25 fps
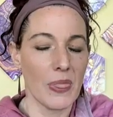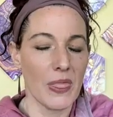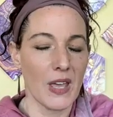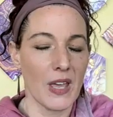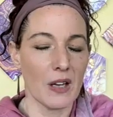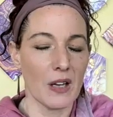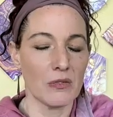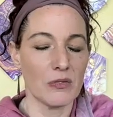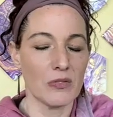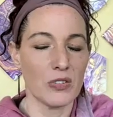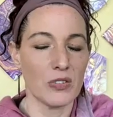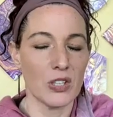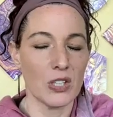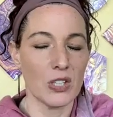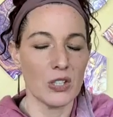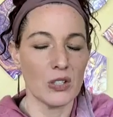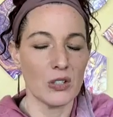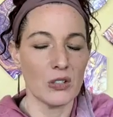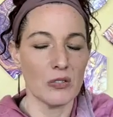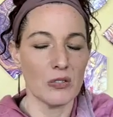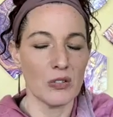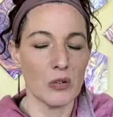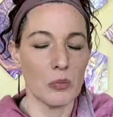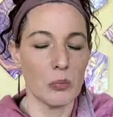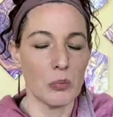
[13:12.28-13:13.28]
That
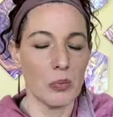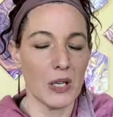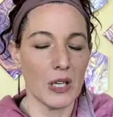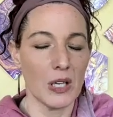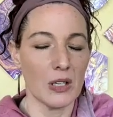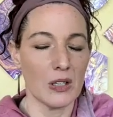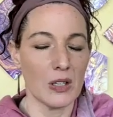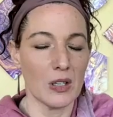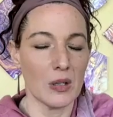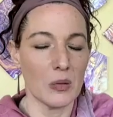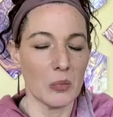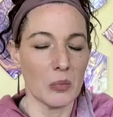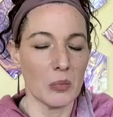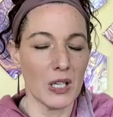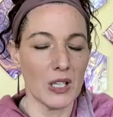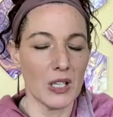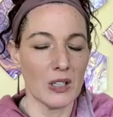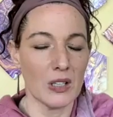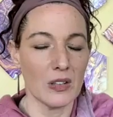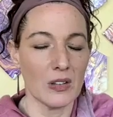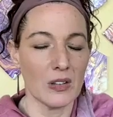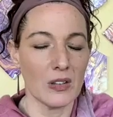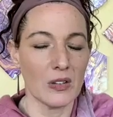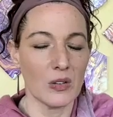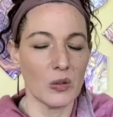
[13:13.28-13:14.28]
fear of
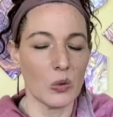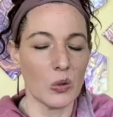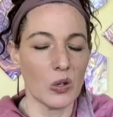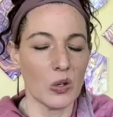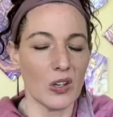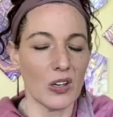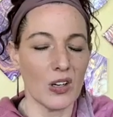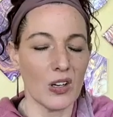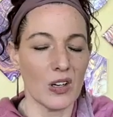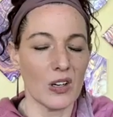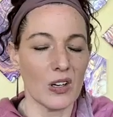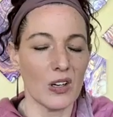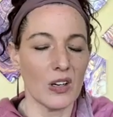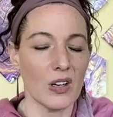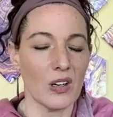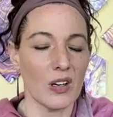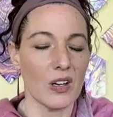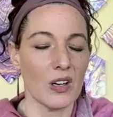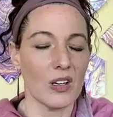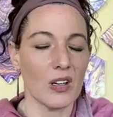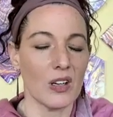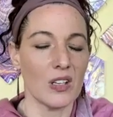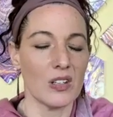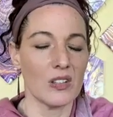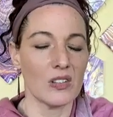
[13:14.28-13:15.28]
abandonment or
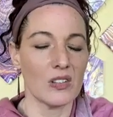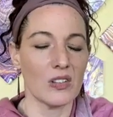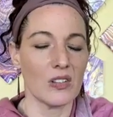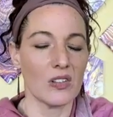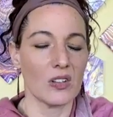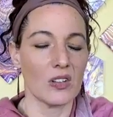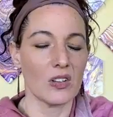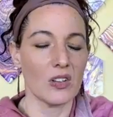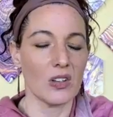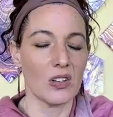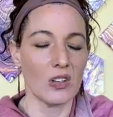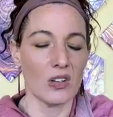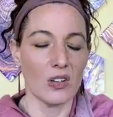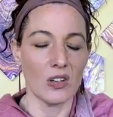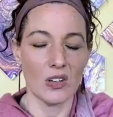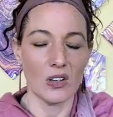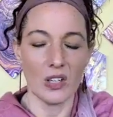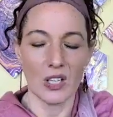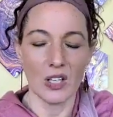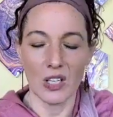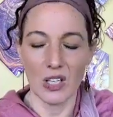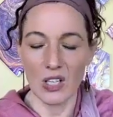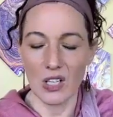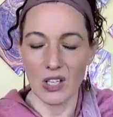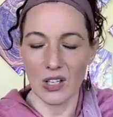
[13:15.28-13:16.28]

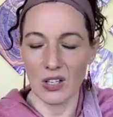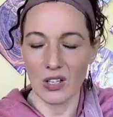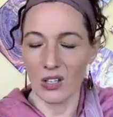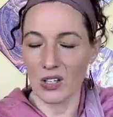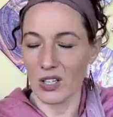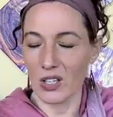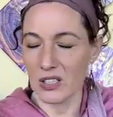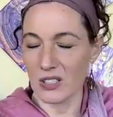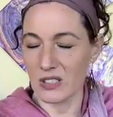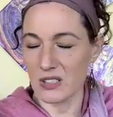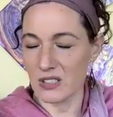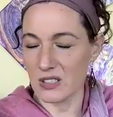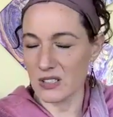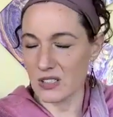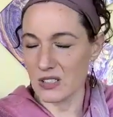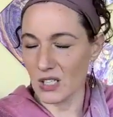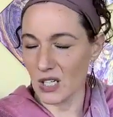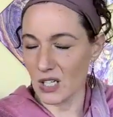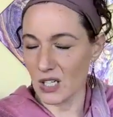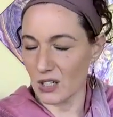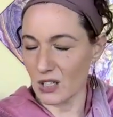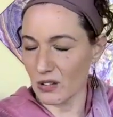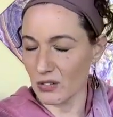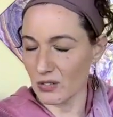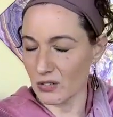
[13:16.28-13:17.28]
insecurity or
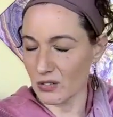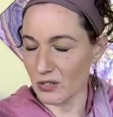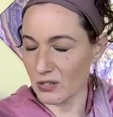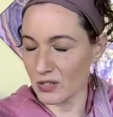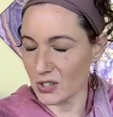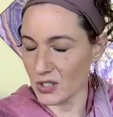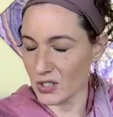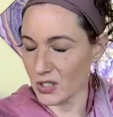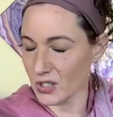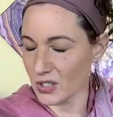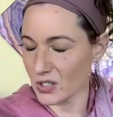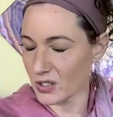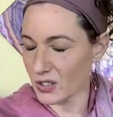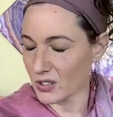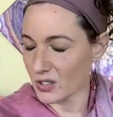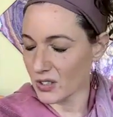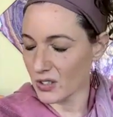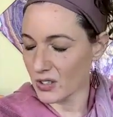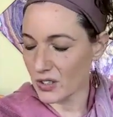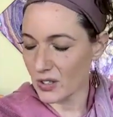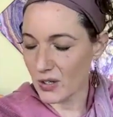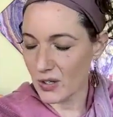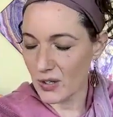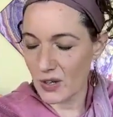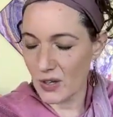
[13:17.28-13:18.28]
unsafe
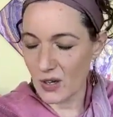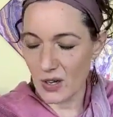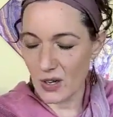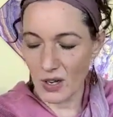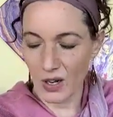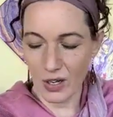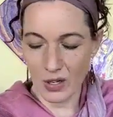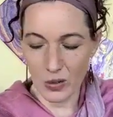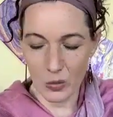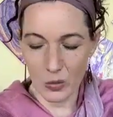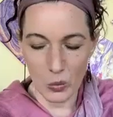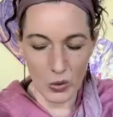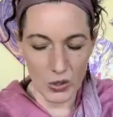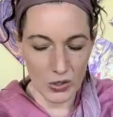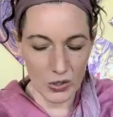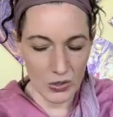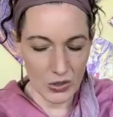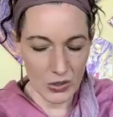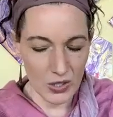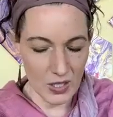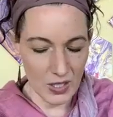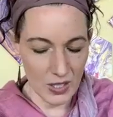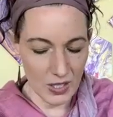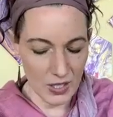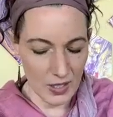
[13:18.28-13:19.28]
or
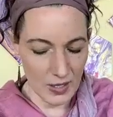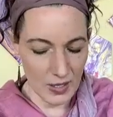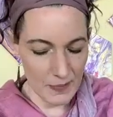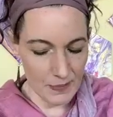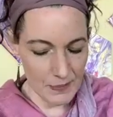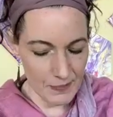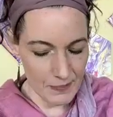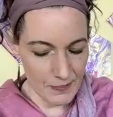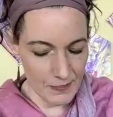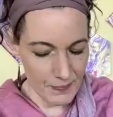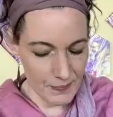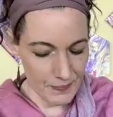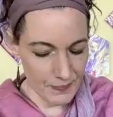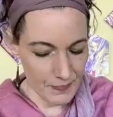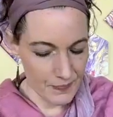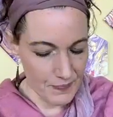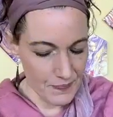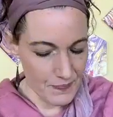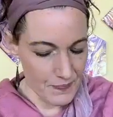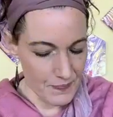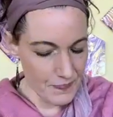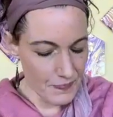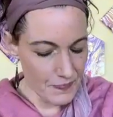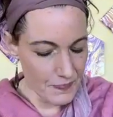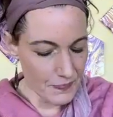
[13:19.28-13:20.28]
unworthy,
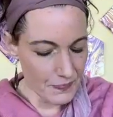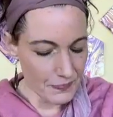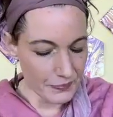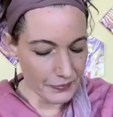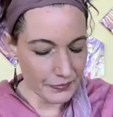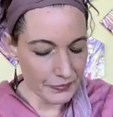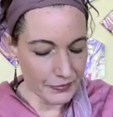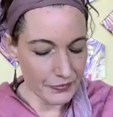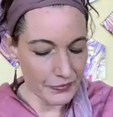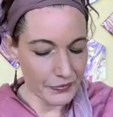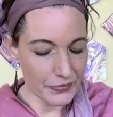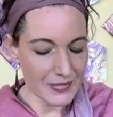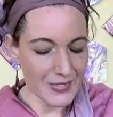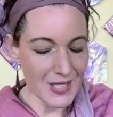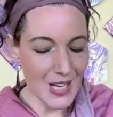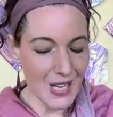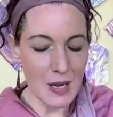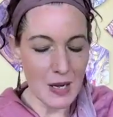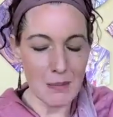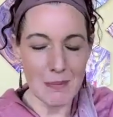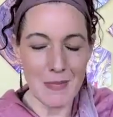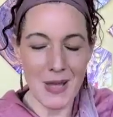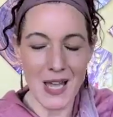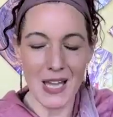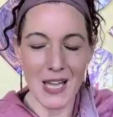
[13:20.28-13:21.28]

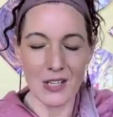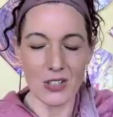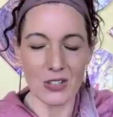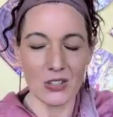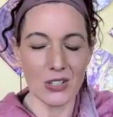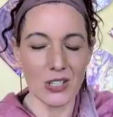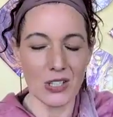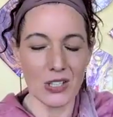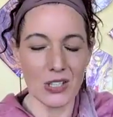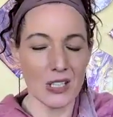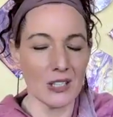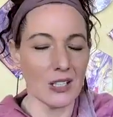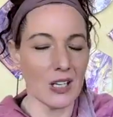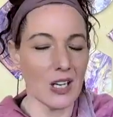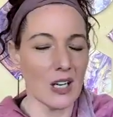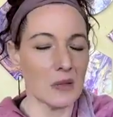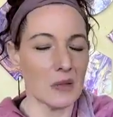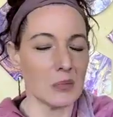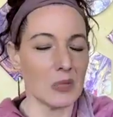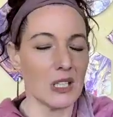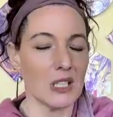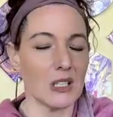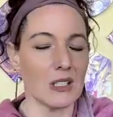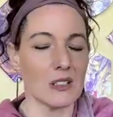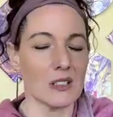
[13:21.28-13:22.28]
not mattering,
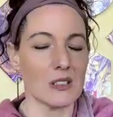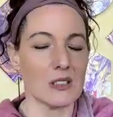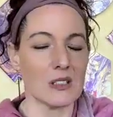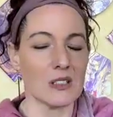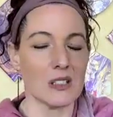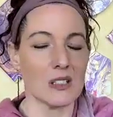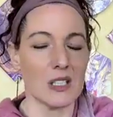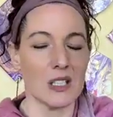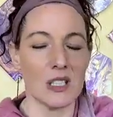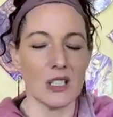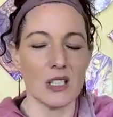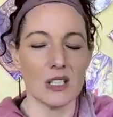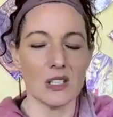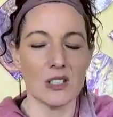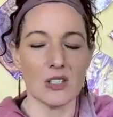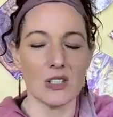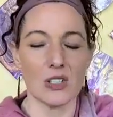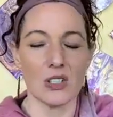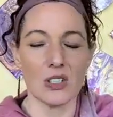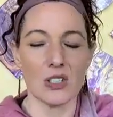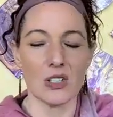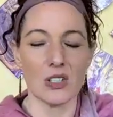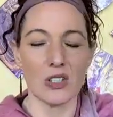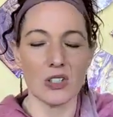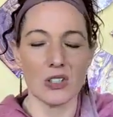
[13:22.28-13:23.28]
not being seen
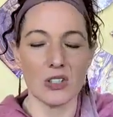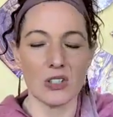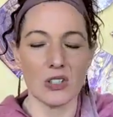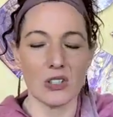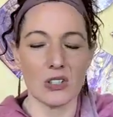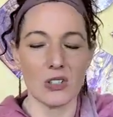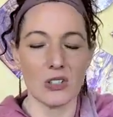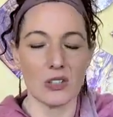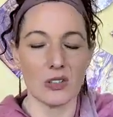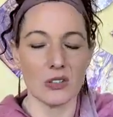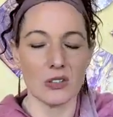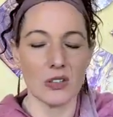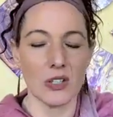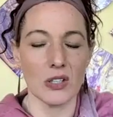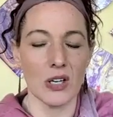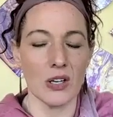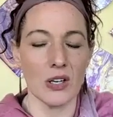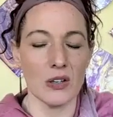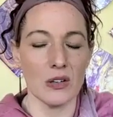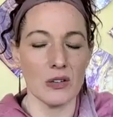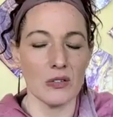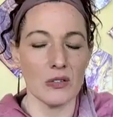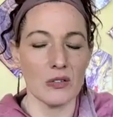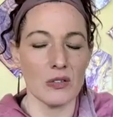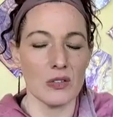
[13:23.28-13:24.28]
or heard or
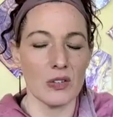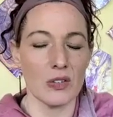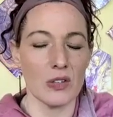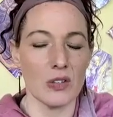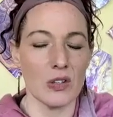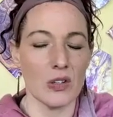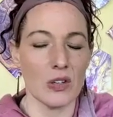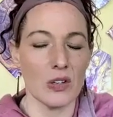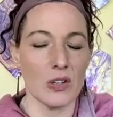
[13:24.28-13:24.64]
loved.